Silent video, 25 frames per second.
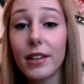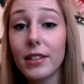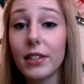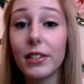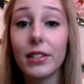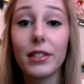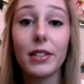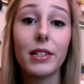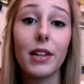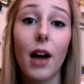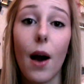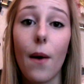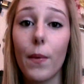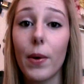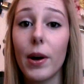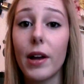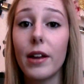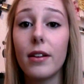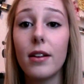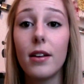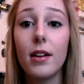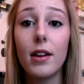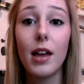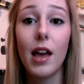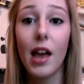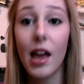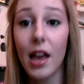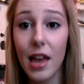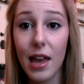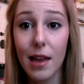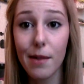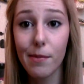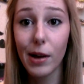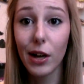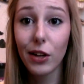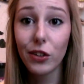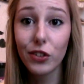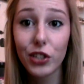This is not what
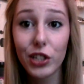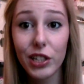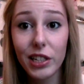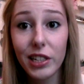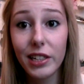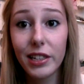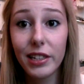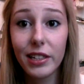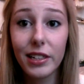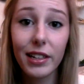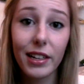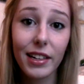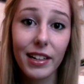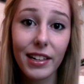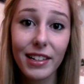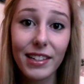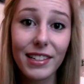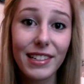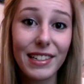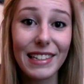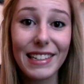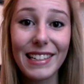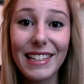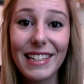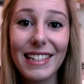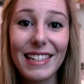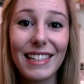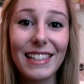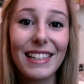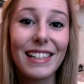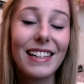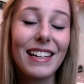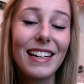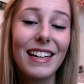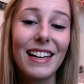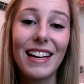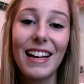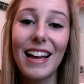MLG does. This
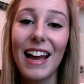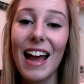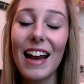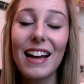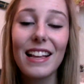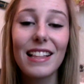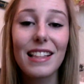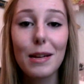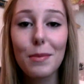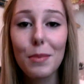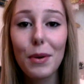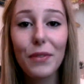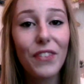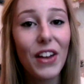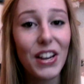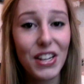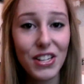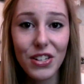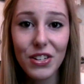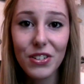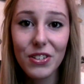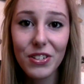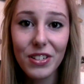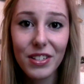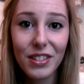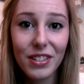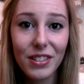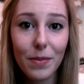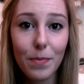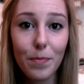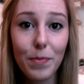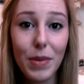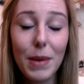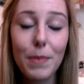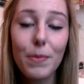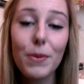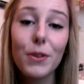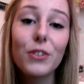isn't anything professional.
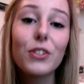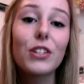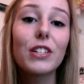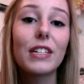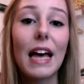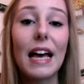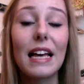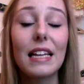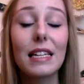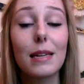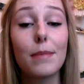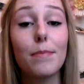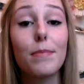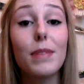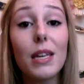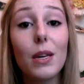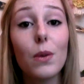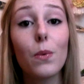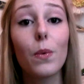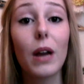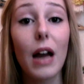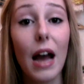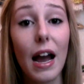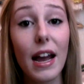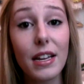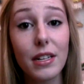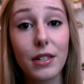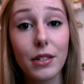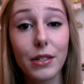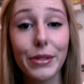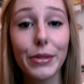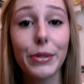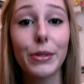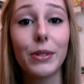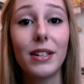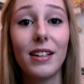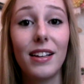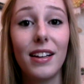People just ask me what I do.
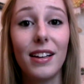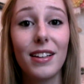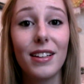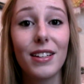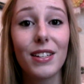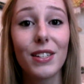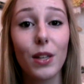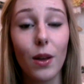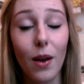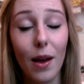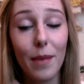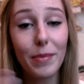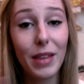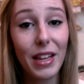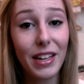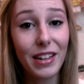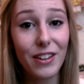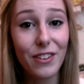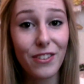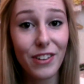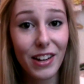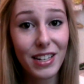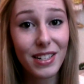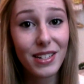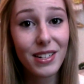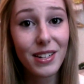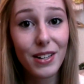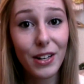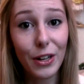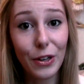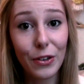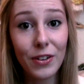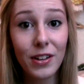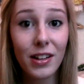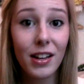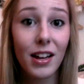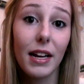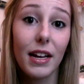So I'm letting you guys know.
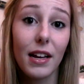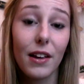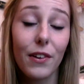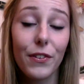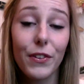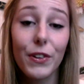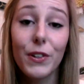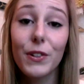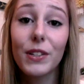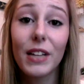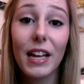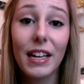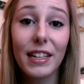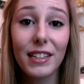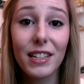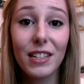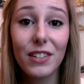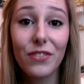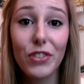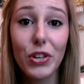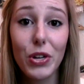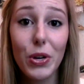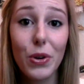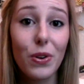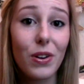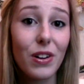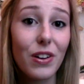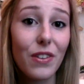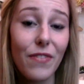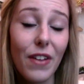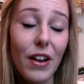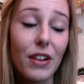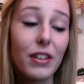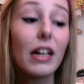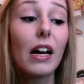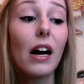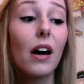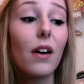If you liked this video or you
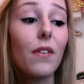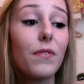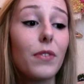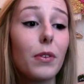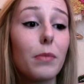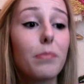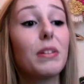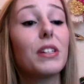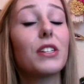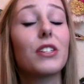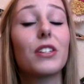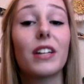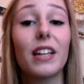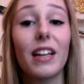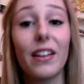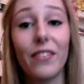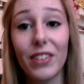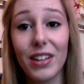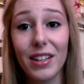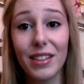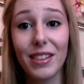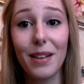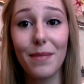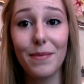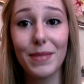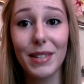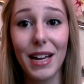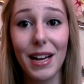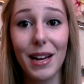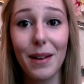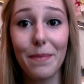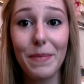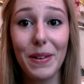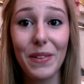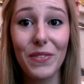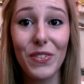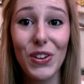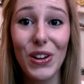found it helpful, be sure to give it a thumbs
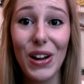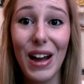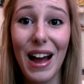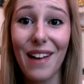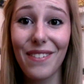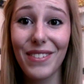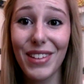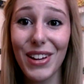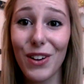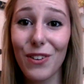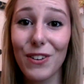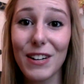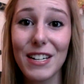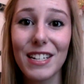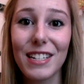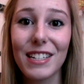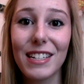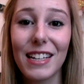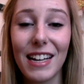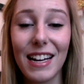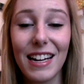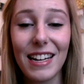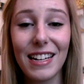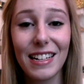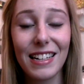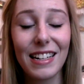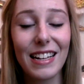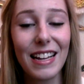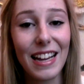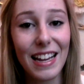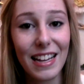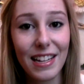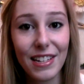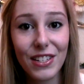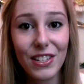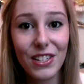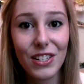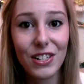up. If you have any questions that I didn't
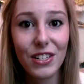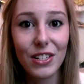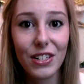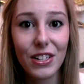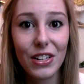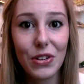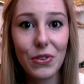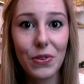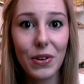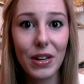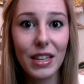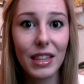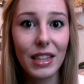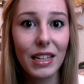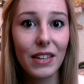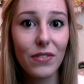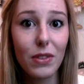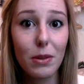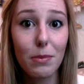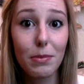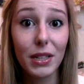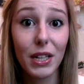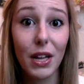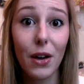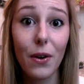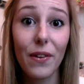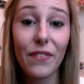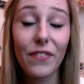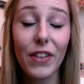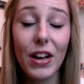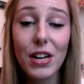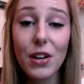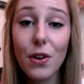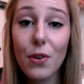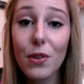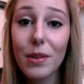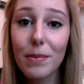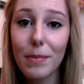answer, you can leave them below. If I
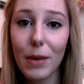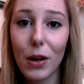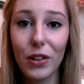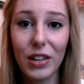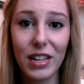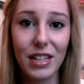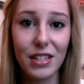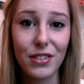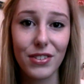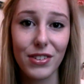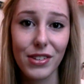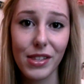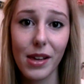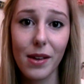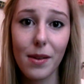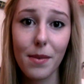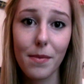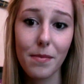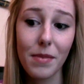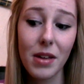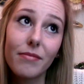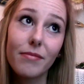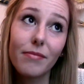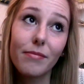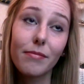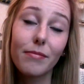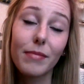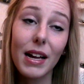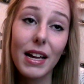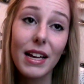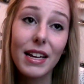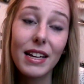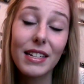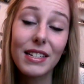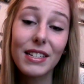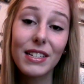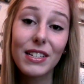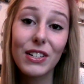know them, I'll answer them. My
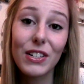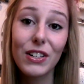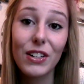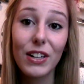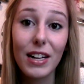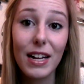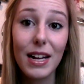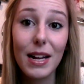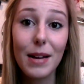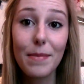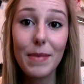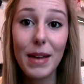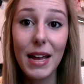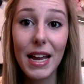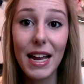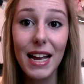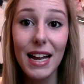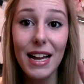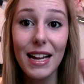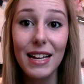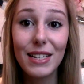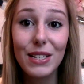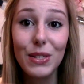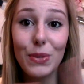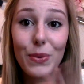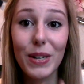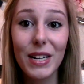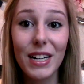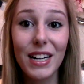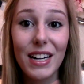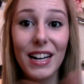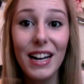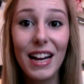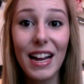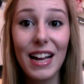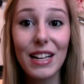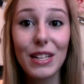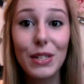Instagram and Twitter
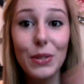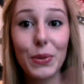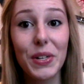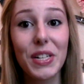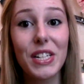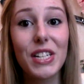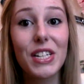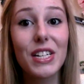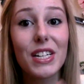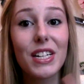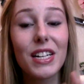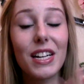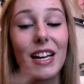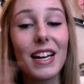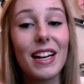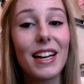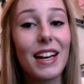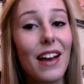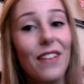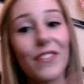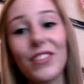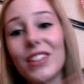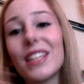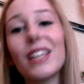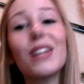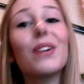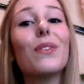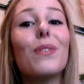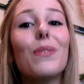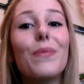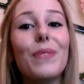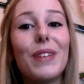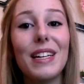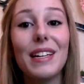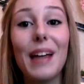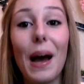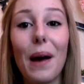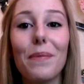and Twitch and everything will
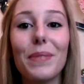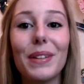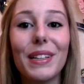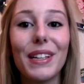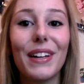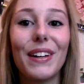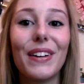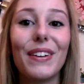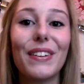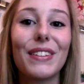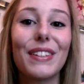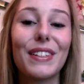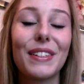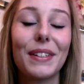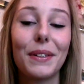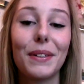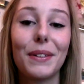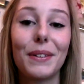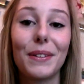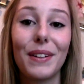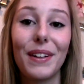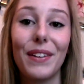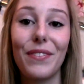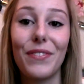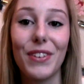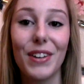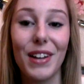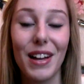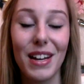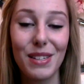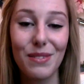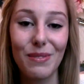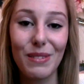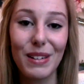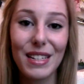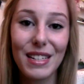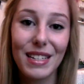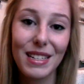be down below. So if you
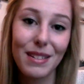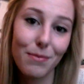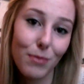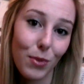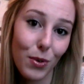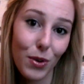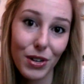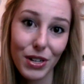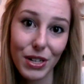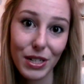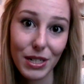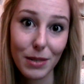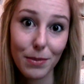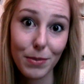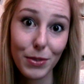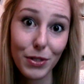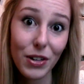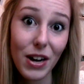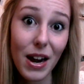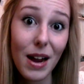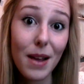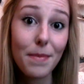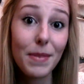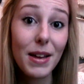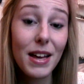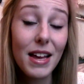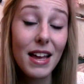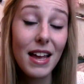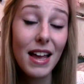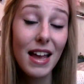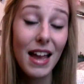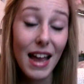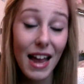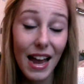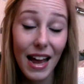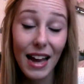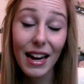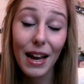guys want to see more, just subscribe.
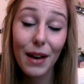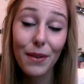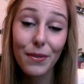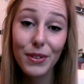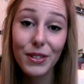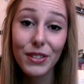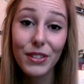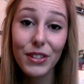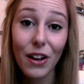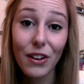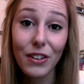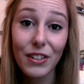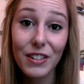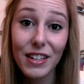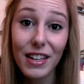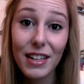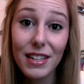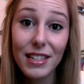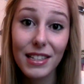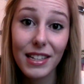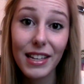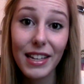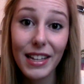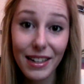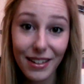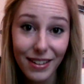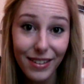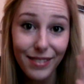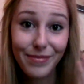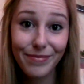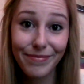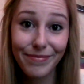And I will talk to you guys later.